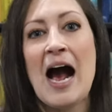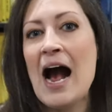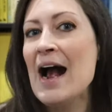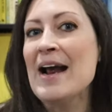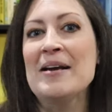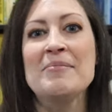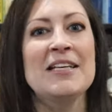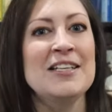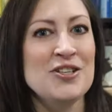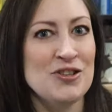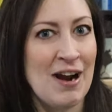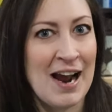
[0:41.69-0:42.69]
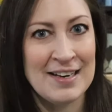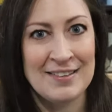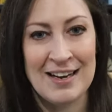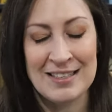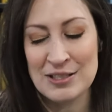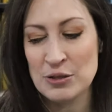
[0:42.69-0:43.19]
I am going to try
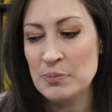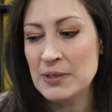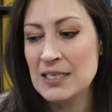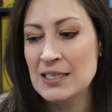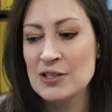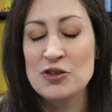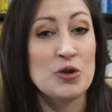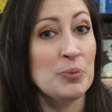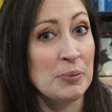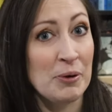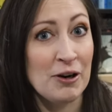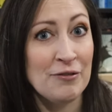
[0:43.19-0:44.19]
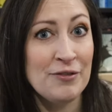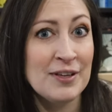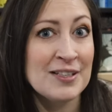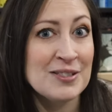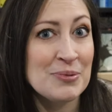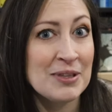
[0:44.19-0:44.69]
not to be super
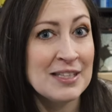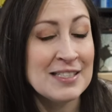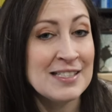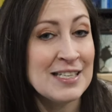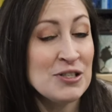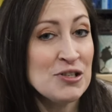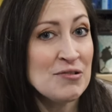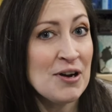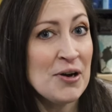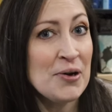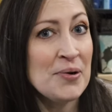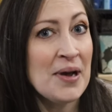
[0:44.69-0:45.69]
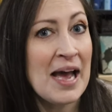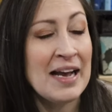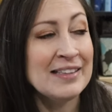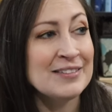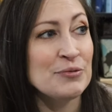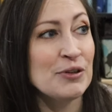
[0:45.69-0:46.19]
perfect with this intro
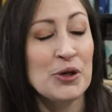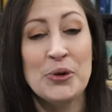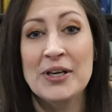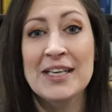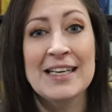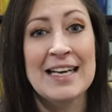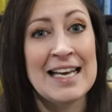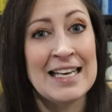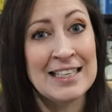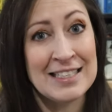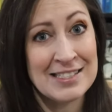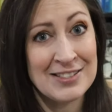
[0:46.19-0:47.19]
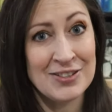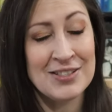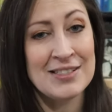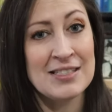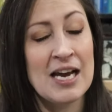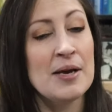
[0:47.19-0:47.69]
and record it eight
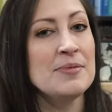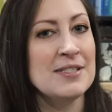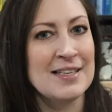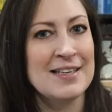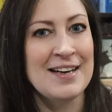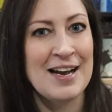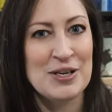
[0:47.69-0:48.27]
gazillion times like I